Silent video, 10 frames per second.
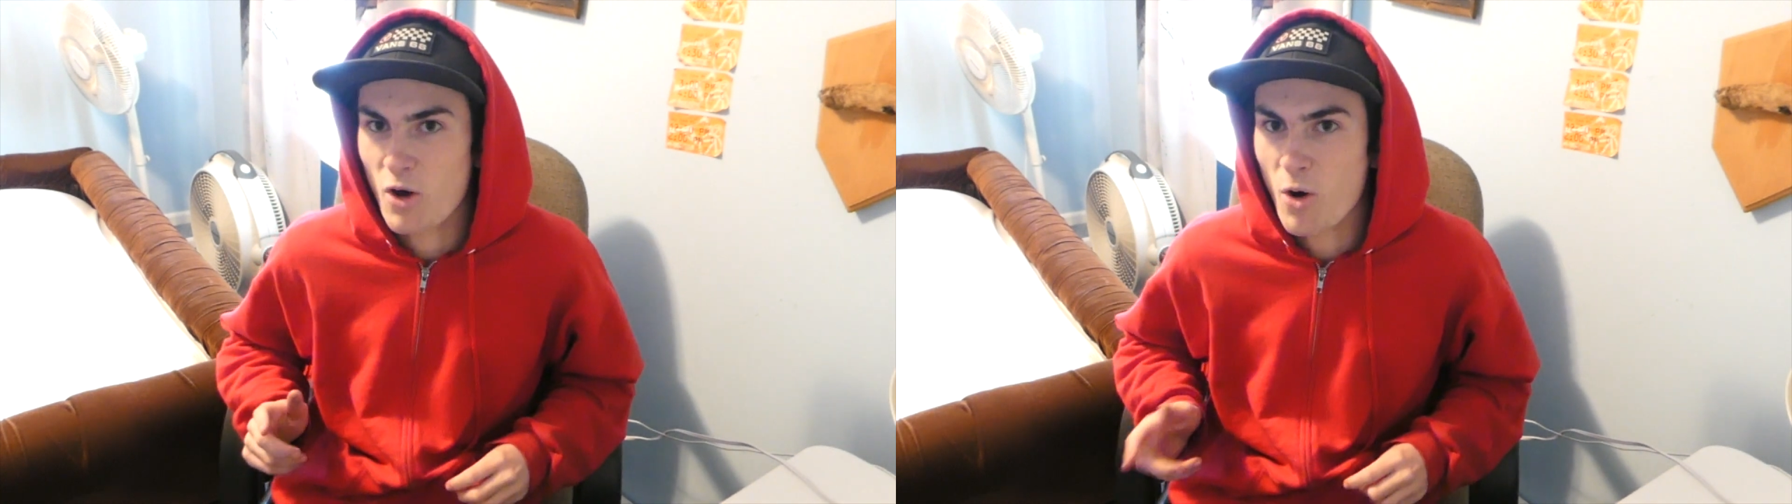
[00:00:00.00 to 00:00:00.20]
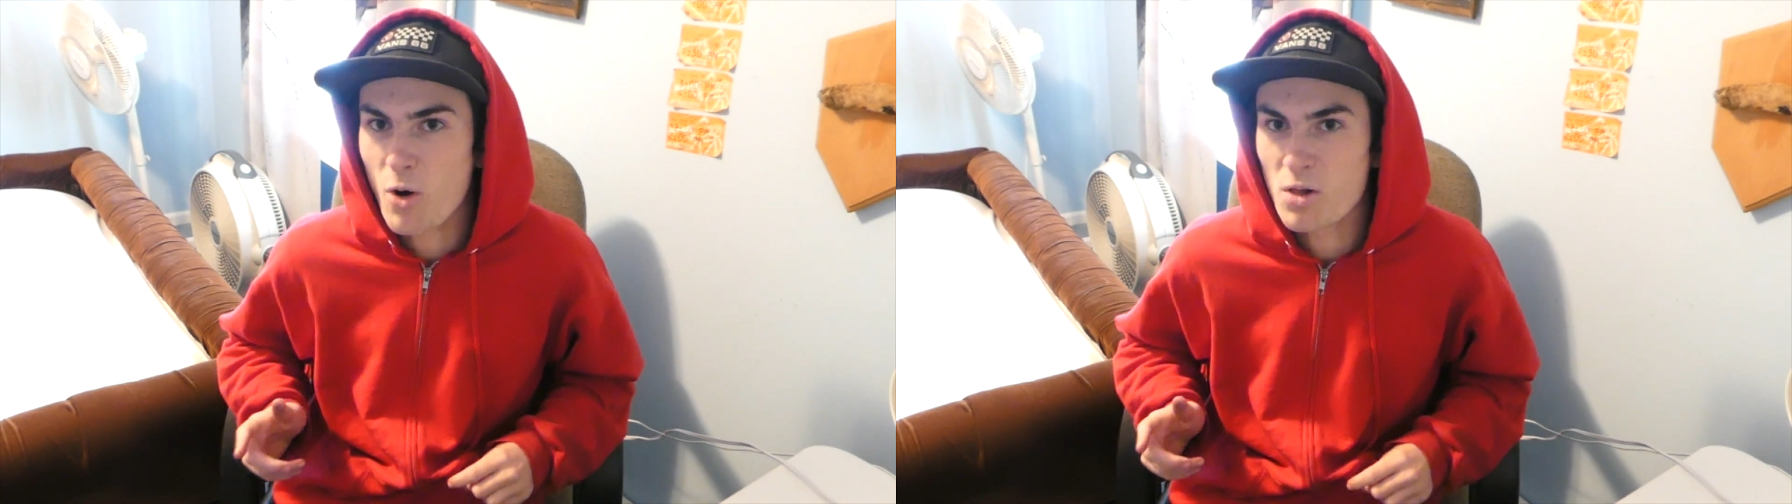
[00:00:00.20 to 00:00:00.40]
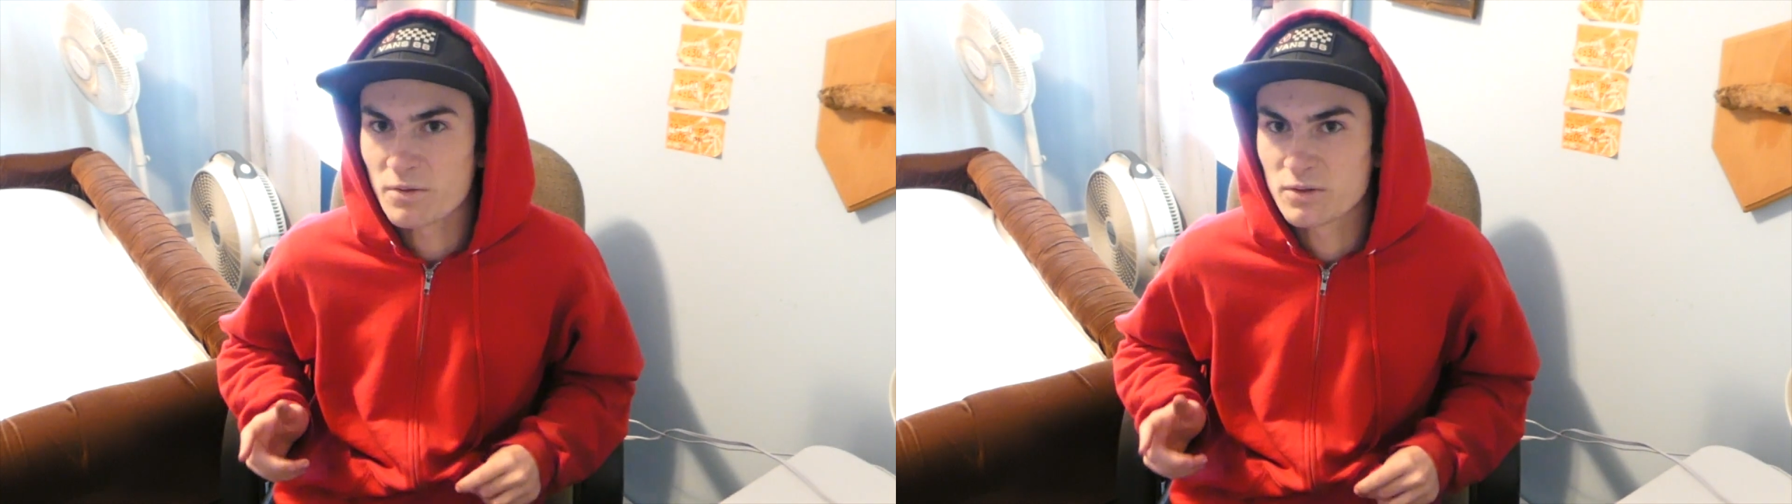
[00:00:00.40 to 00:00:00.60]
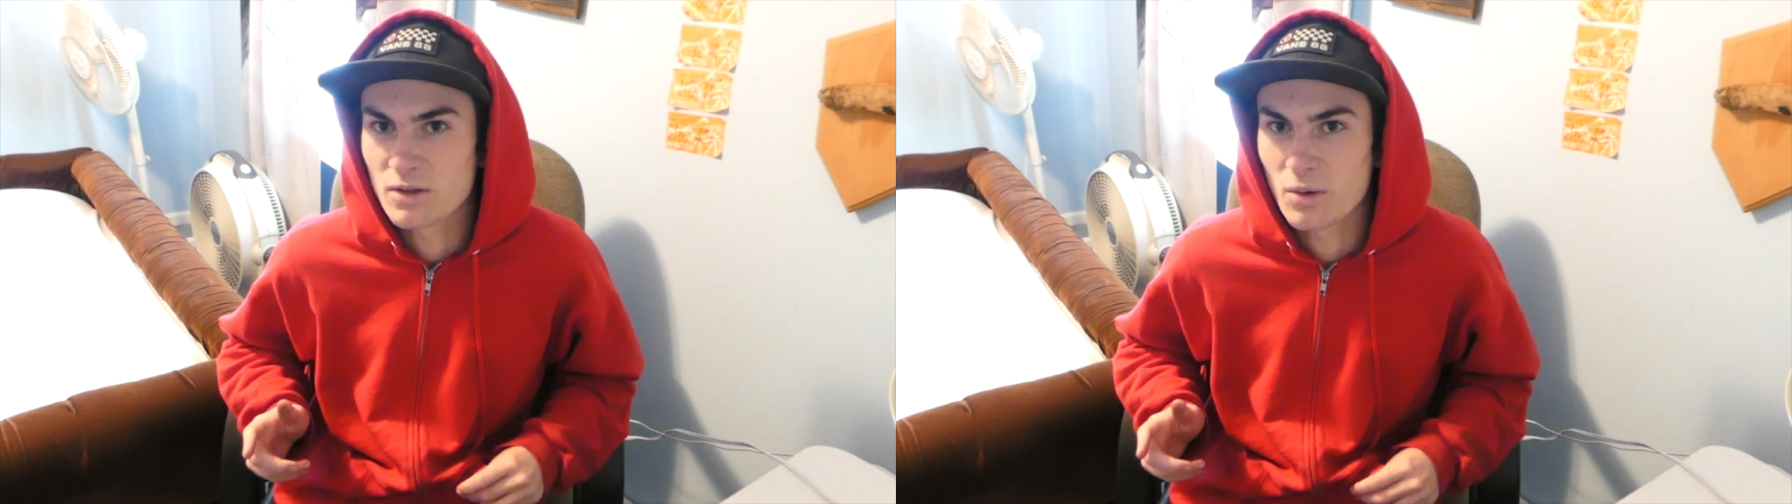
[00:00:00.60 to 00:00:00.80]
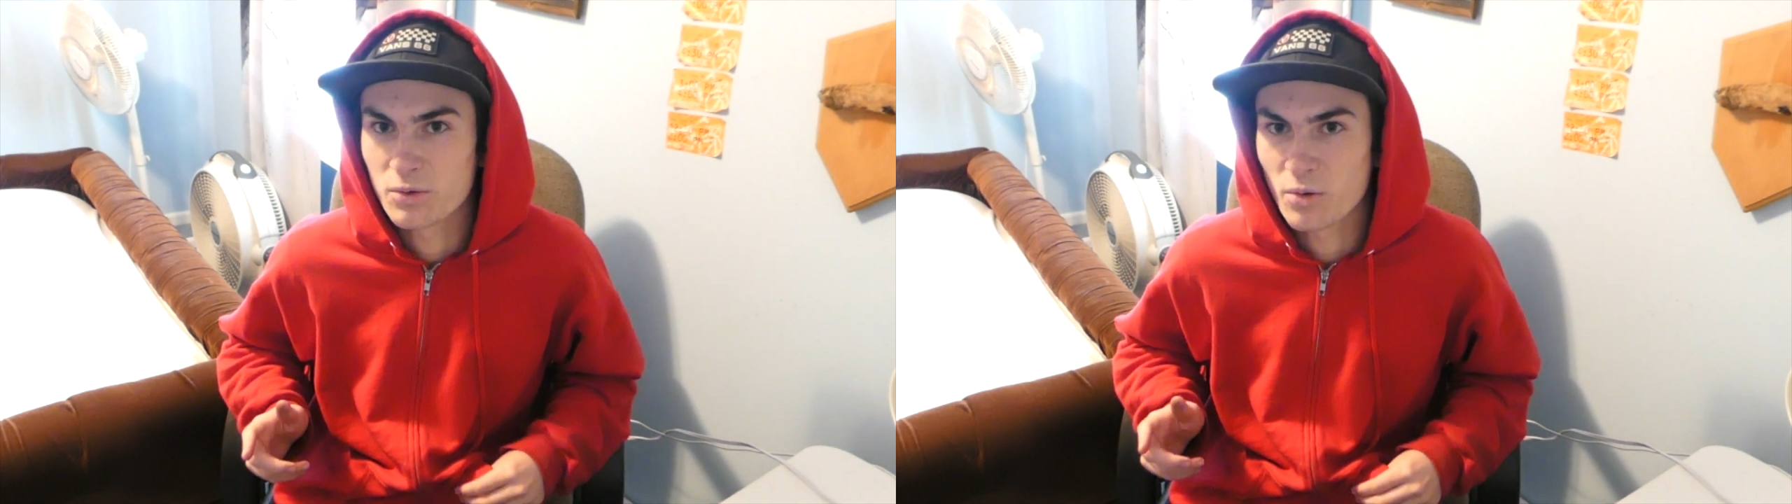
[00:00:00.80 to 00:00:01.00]
all of
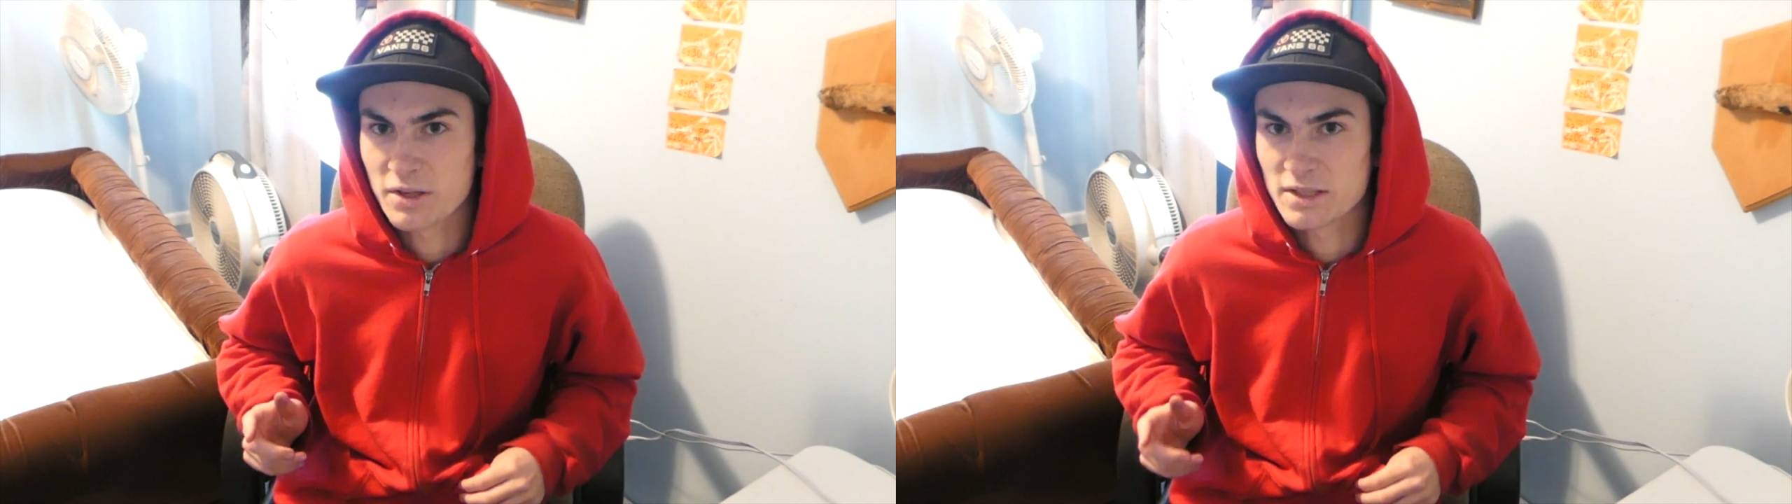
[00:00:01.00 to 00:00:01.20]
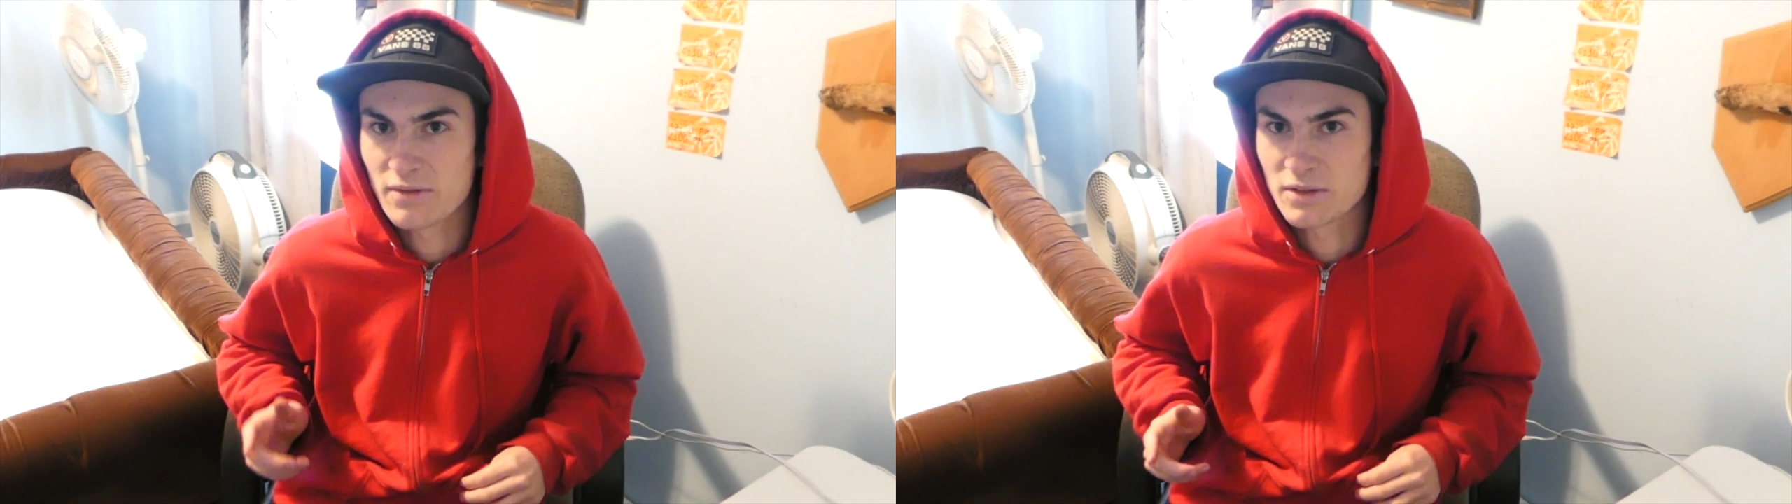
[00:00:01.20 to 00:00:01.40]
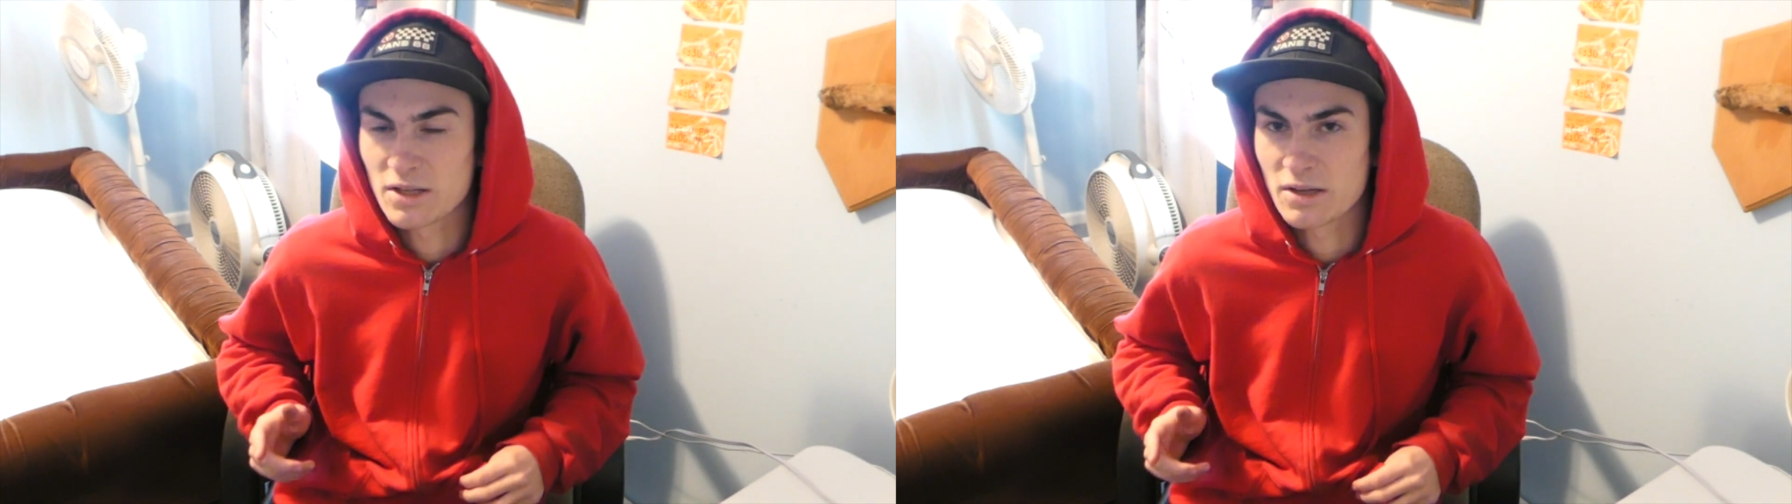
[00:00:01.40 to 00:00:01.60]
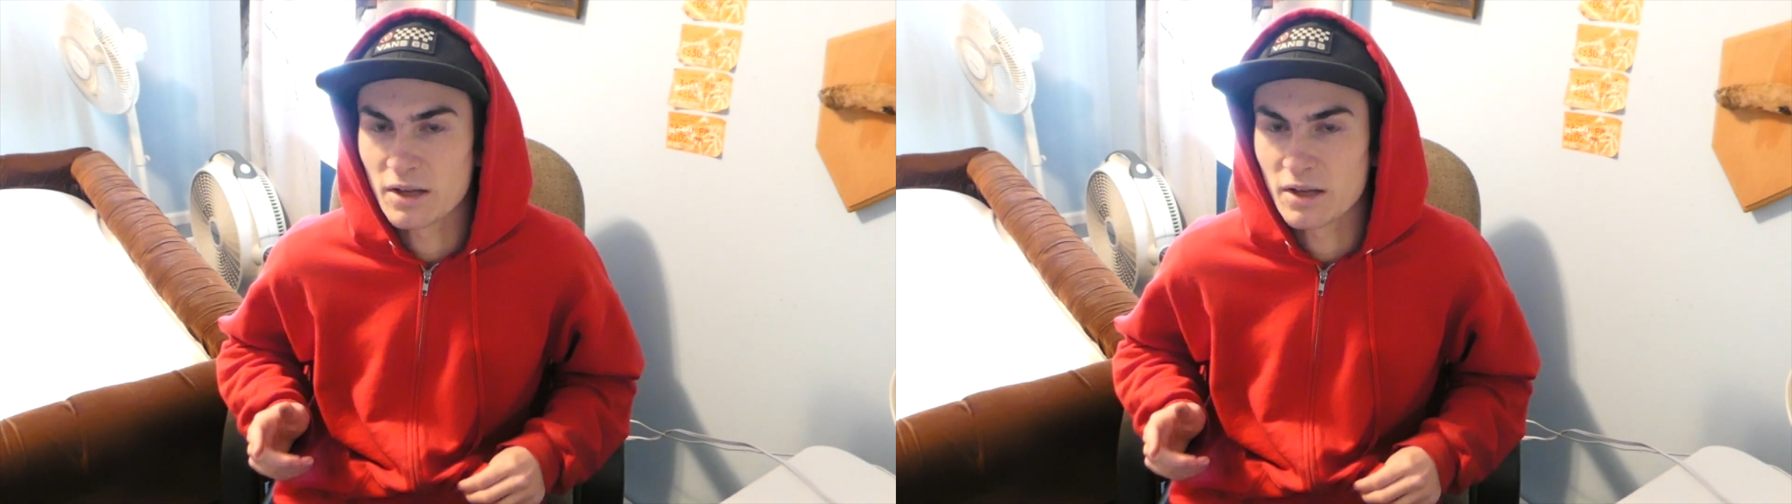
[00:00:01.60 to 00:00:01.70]
2017.